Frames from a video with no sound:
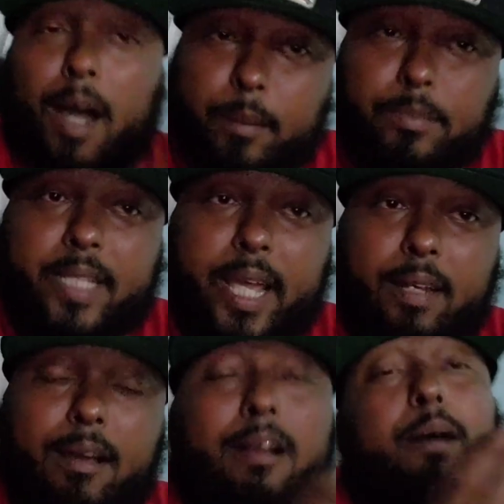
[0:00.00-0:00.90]

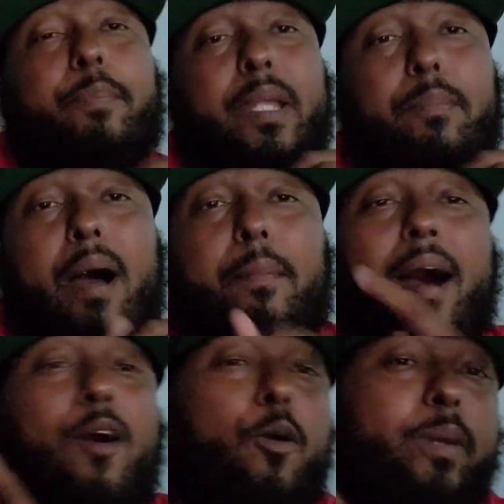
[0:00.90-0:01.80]
update accompanied by
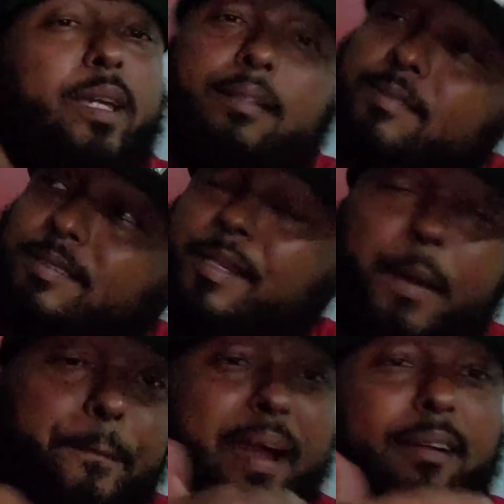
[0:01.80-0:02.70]
my homie,
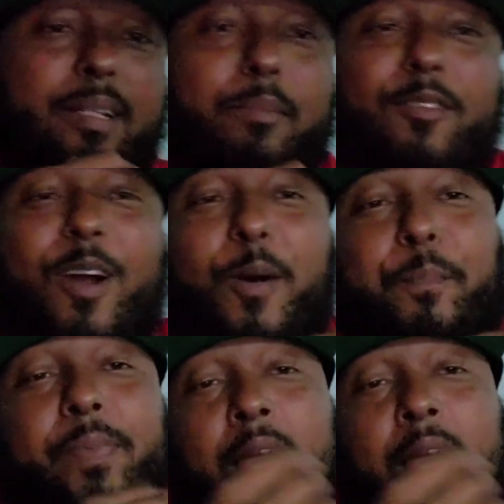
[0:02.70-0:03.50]
Marilyn Monroe.